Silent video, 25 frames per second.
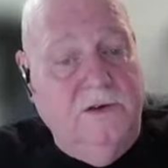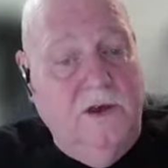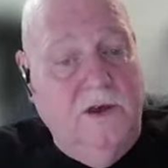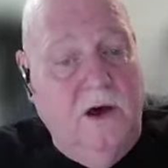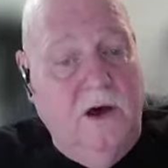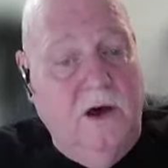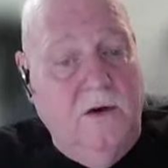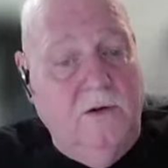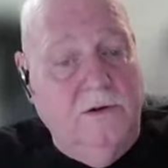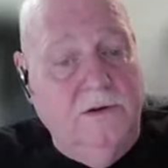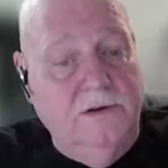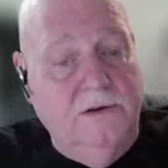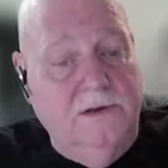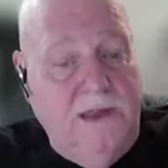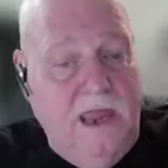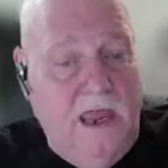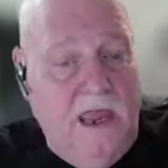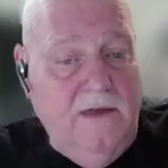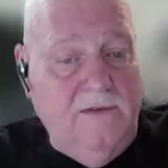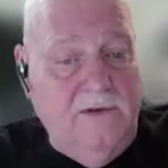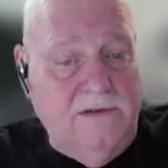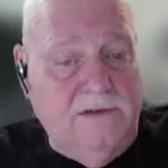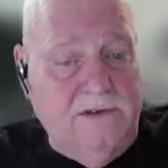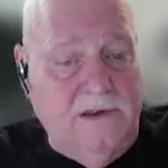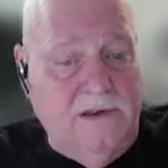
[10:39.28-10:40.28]
So
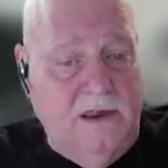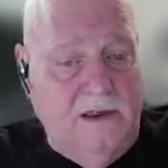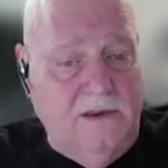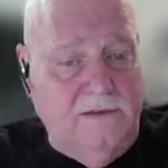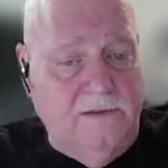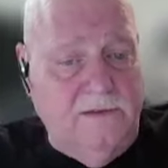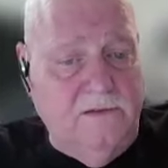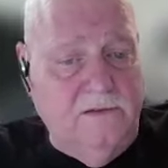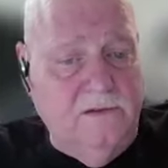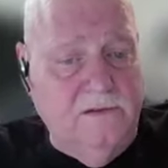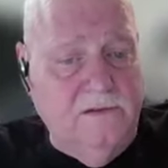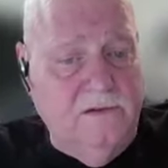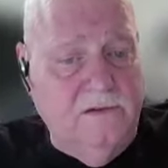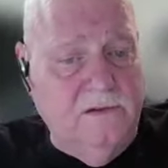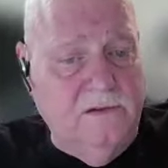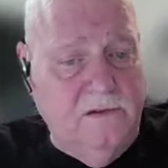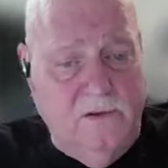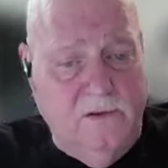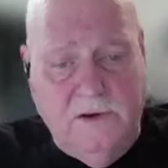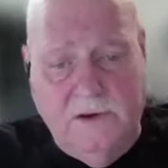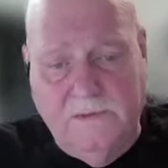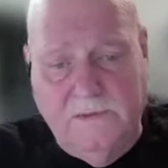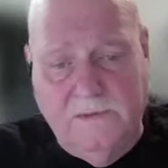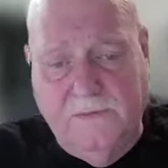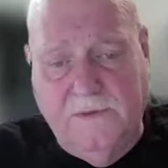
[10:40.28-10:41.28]
David says,
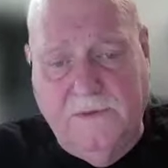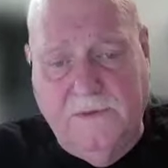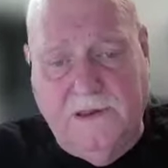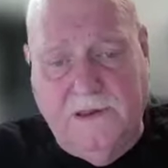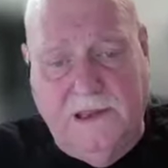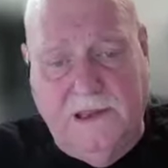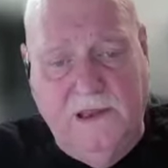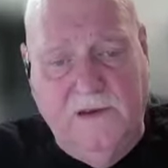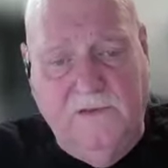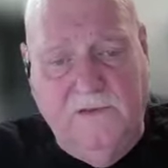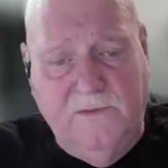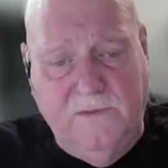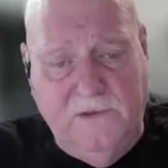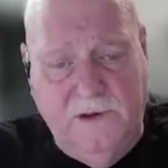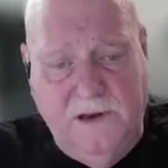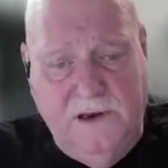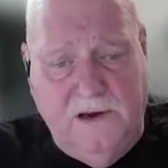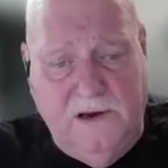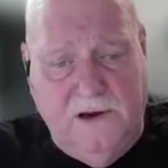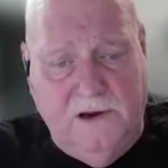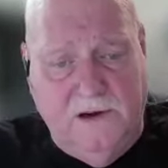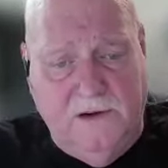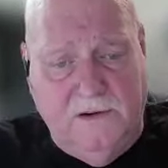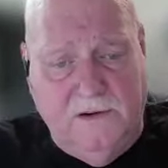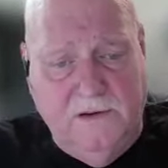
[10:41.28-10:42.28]
Lord, give
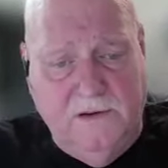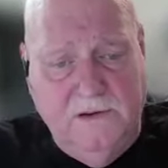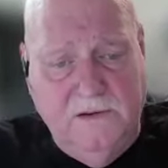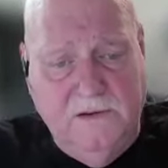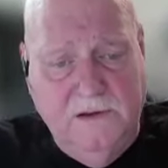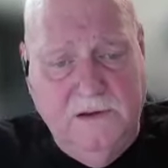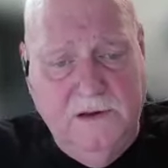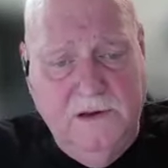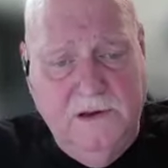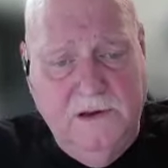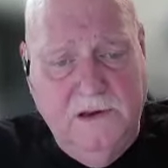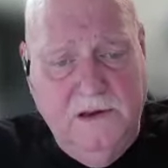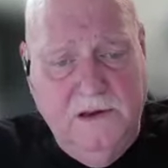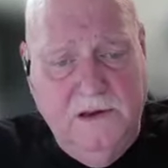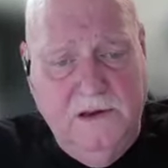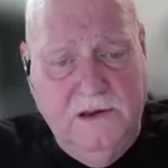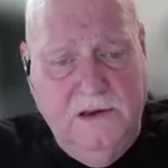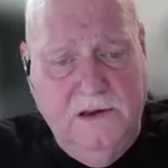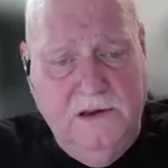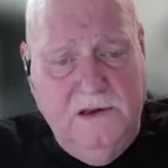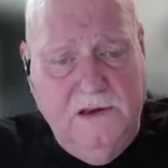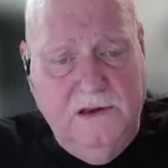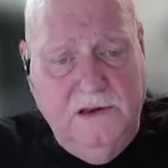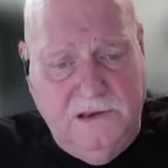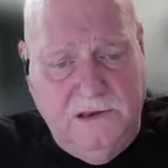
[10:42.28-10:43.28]
ear
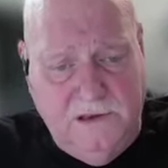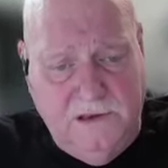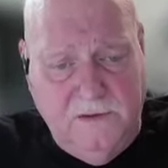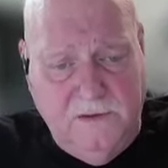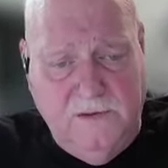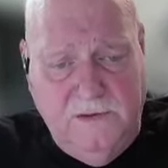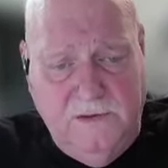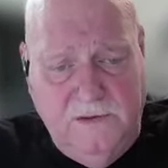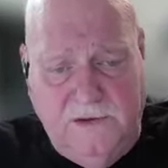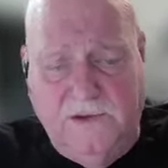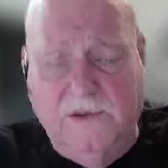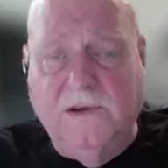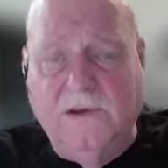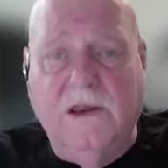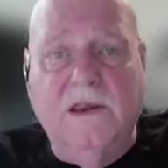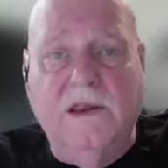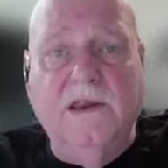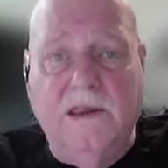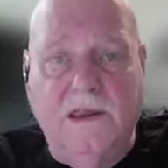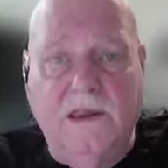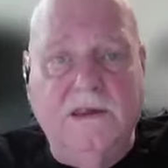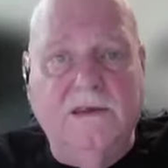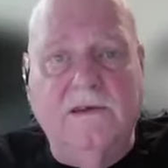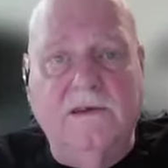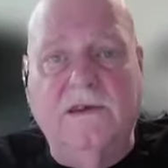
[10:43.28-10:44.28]
to,
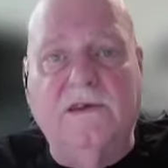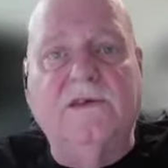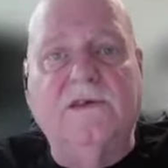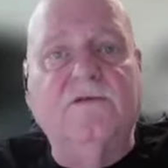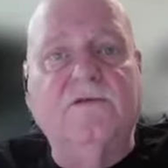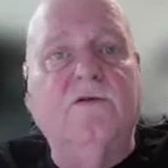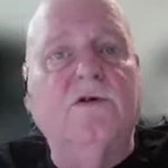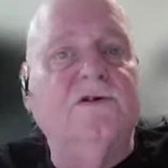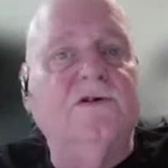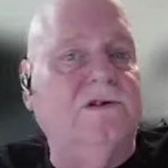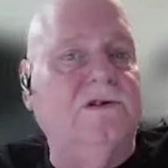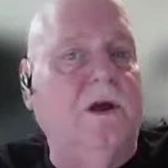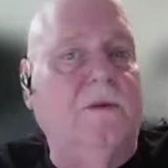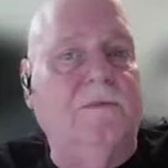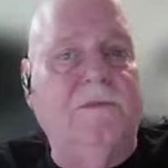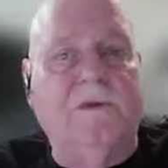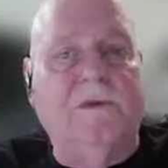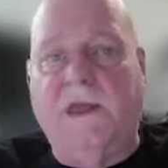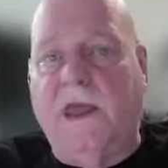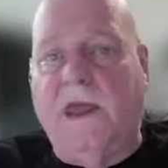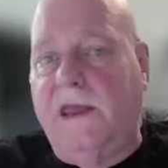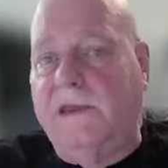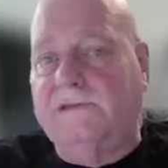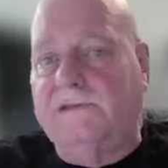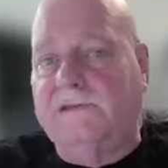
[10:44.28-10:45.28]
this word
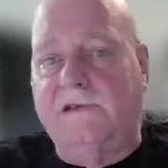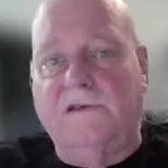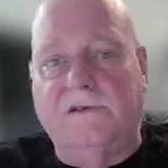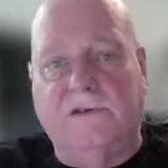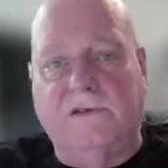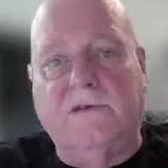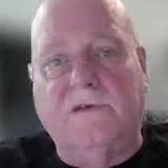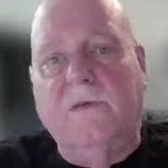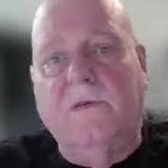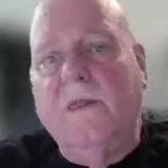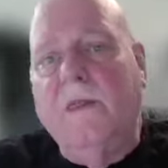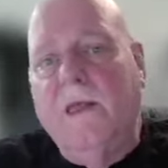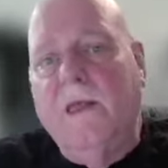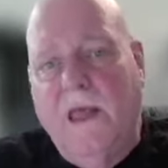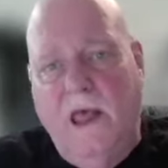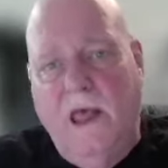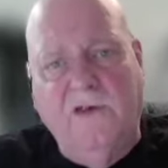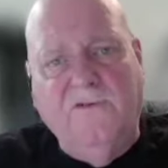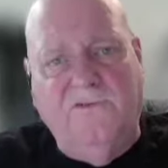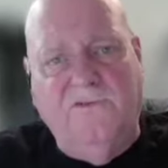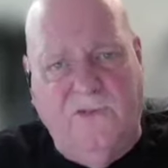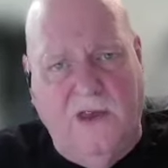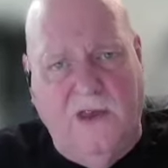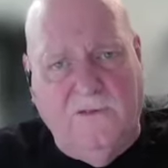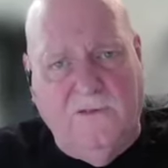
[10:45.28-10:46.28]
supplications is,
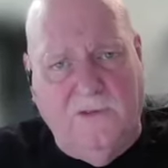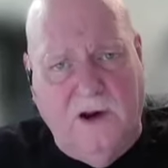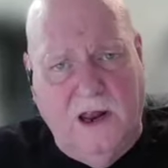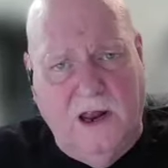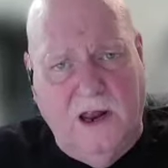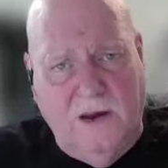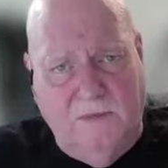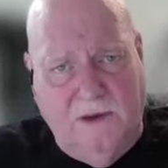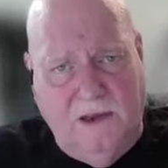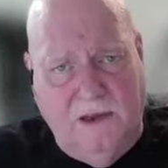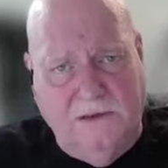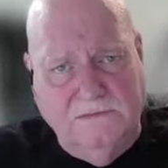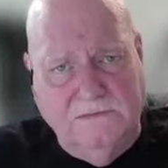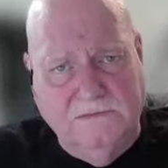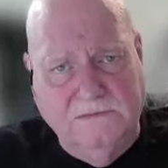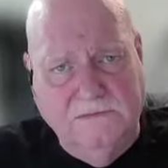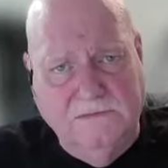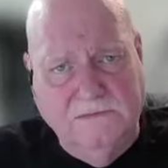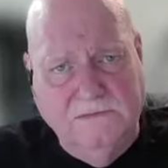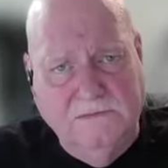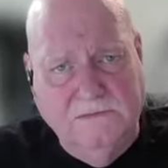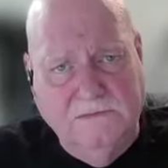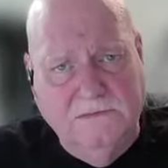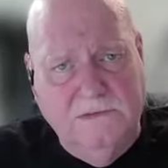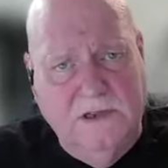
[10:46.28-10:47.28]
have favor on me.
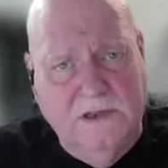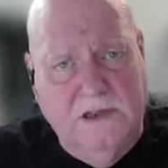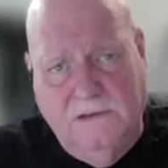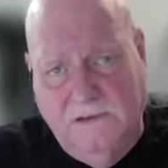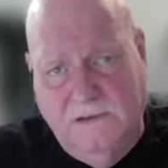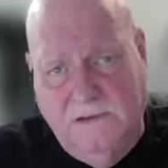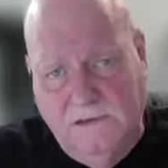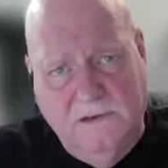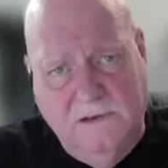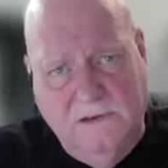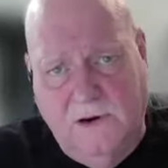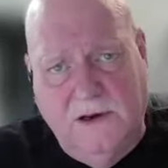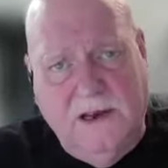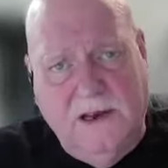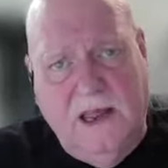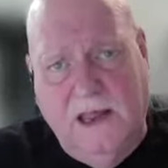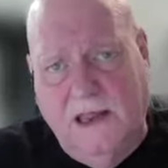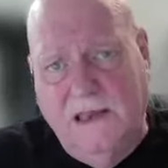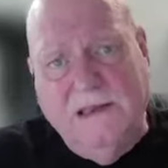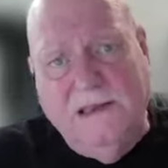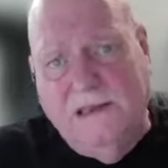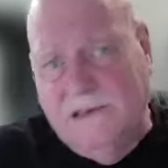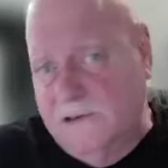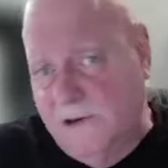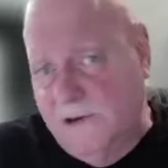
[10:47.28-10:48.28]
Lord,
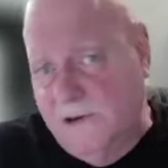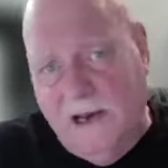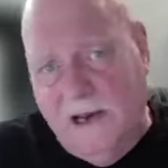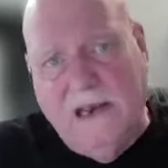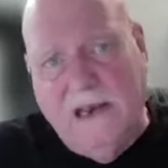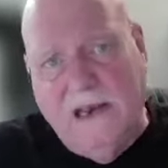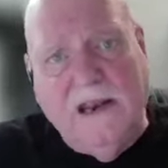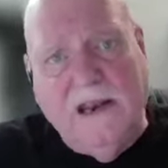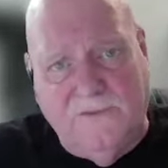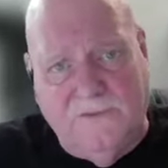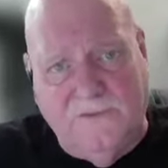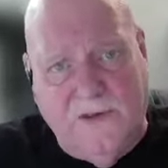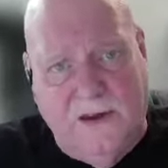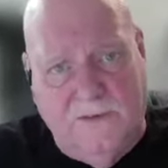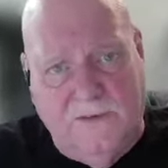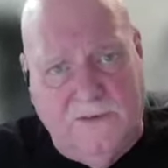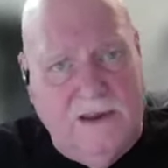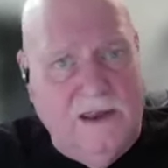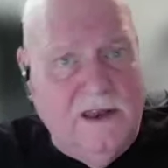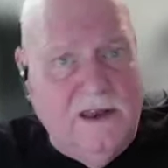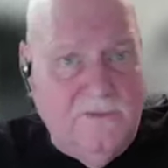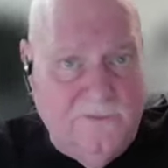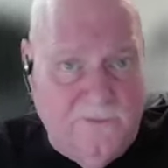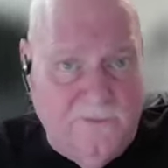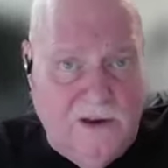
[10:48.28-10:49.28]
I need a
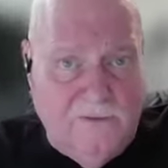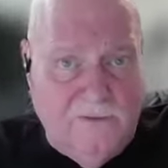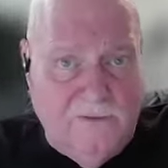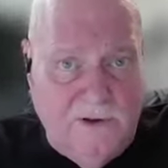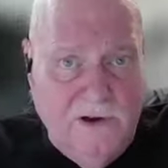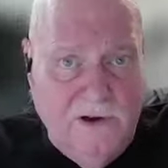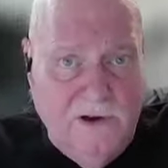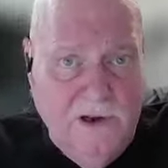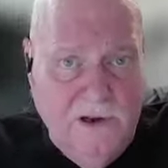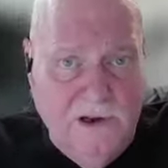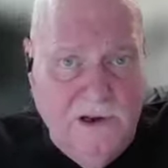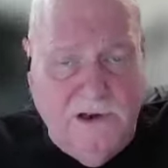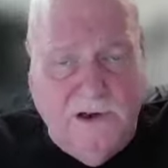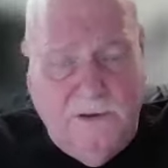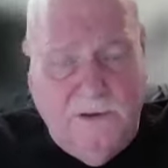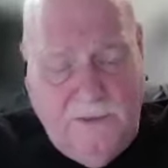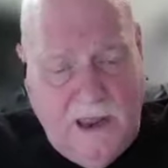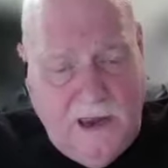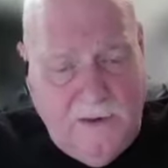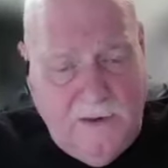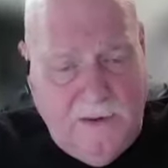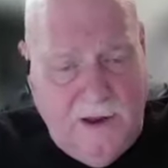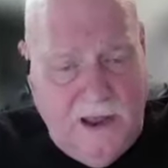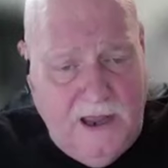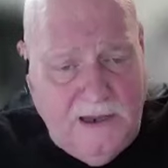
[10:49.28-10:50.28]
favor. You got a favor in
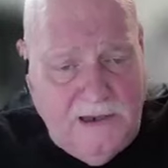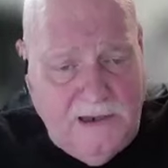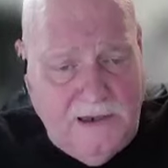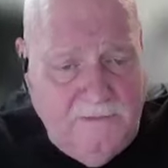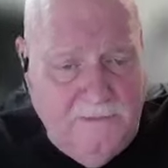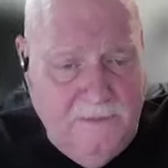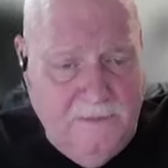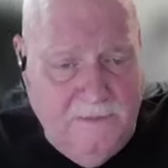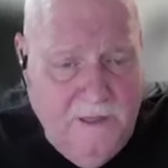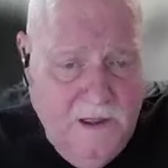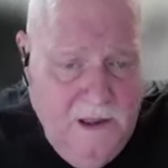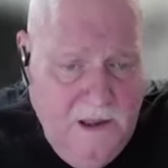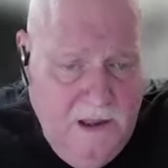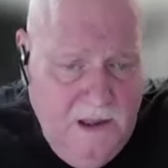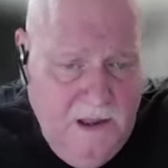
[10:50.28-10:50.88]
your back pocket?